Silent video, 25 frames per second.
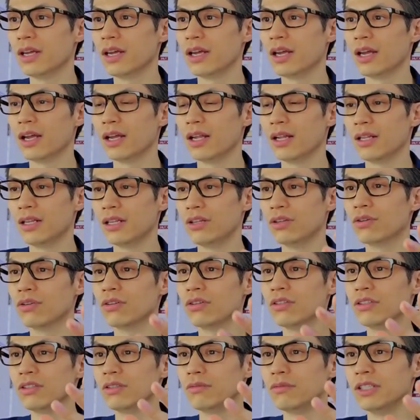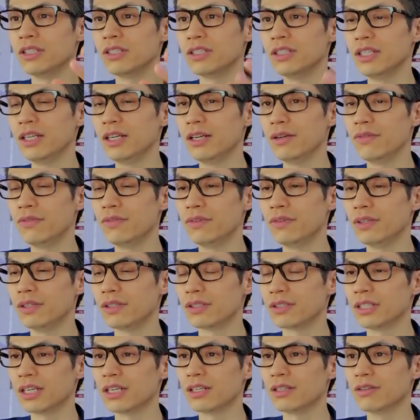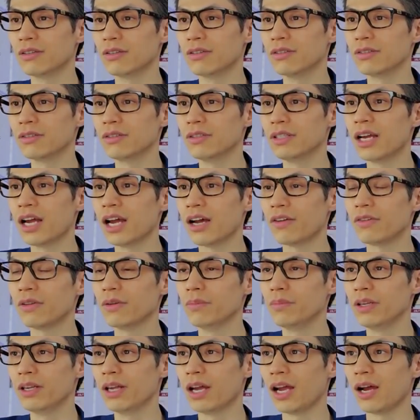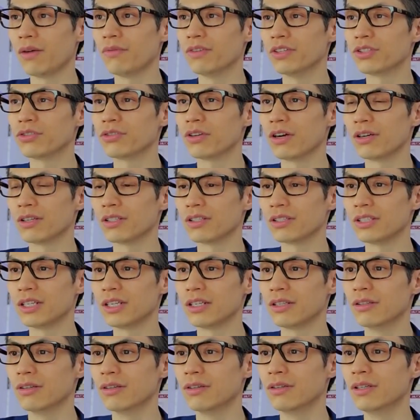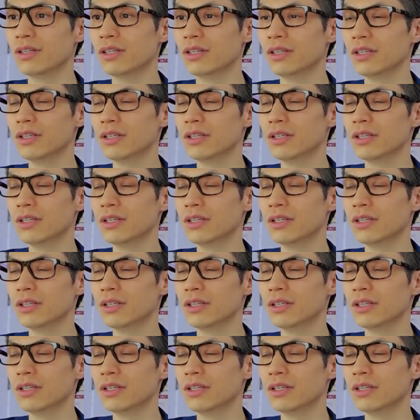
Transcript: and in order to receive signals, you have to have a strong signal.